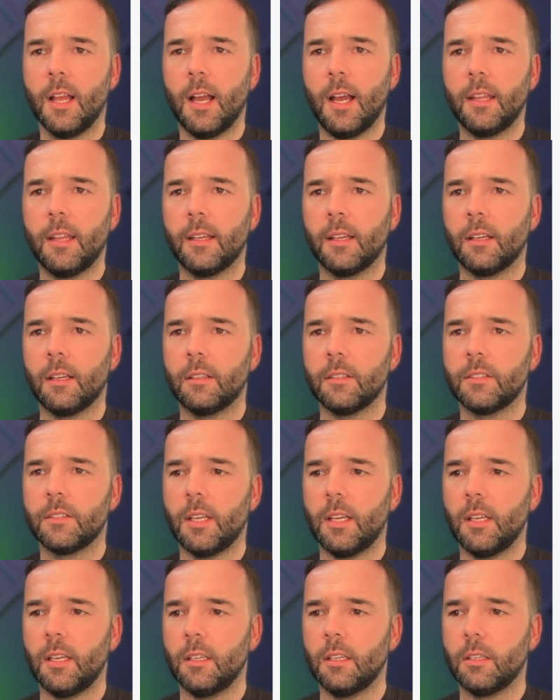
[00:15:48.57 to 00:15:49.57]
And then going to
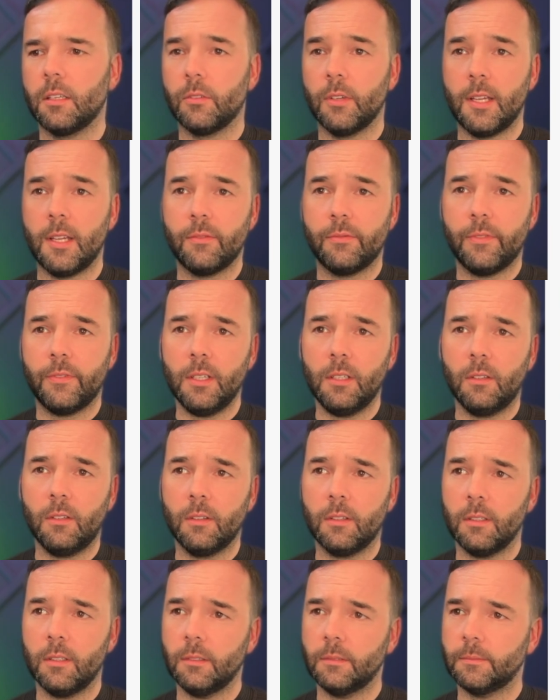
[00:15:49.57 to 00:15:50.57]
say create
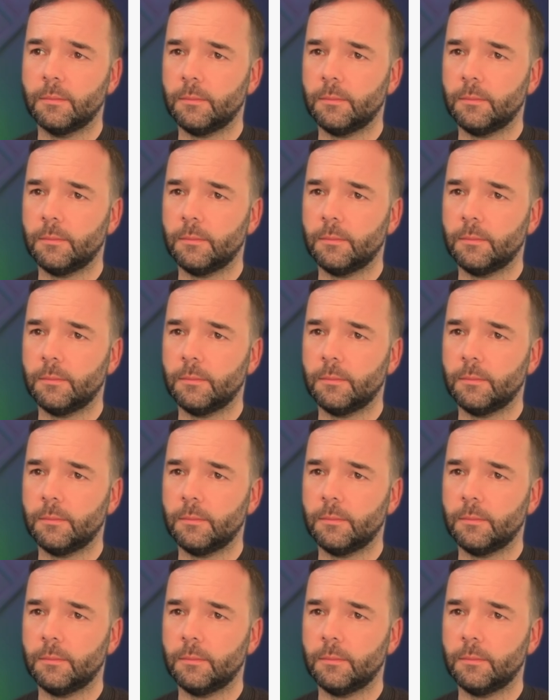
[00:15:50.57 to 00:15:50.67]
field.